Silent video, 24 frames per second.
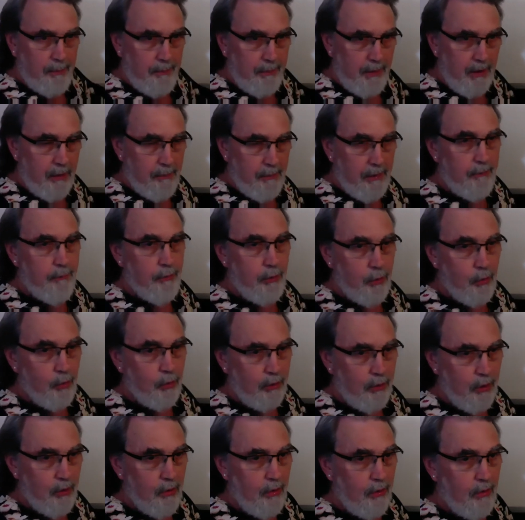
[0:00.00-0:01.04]
get the behavior to
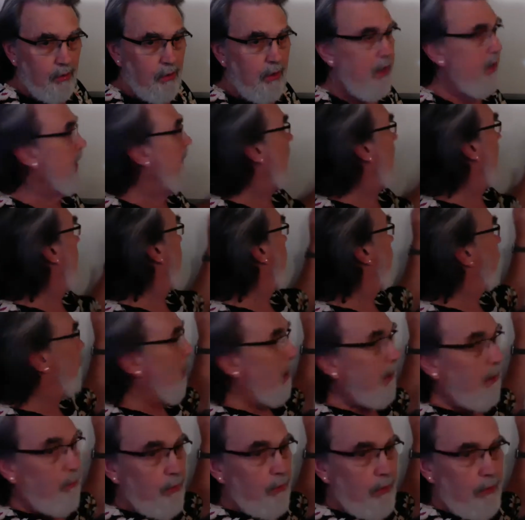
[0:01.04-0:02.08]
occur, and we
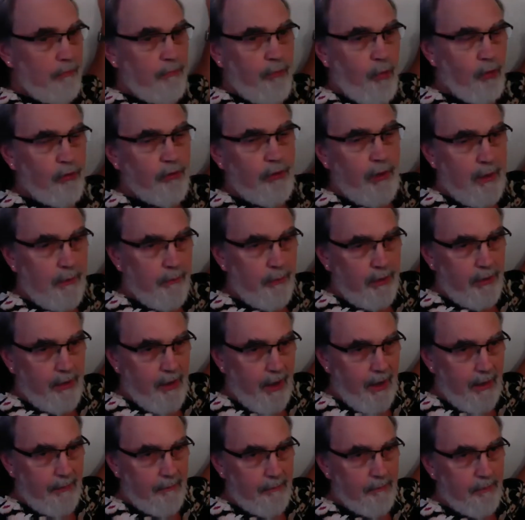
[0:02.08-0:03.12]
try to reinforce it every
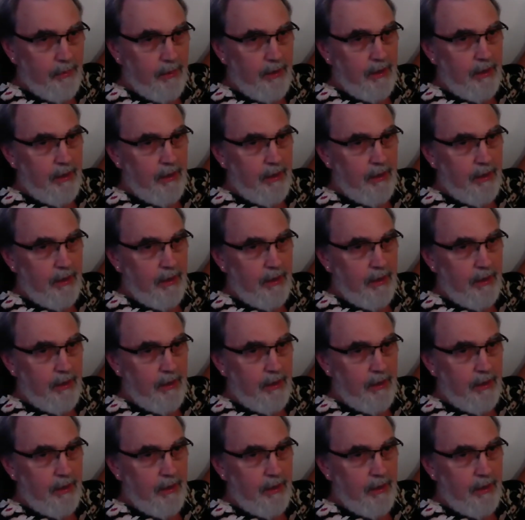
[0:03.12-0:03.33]
time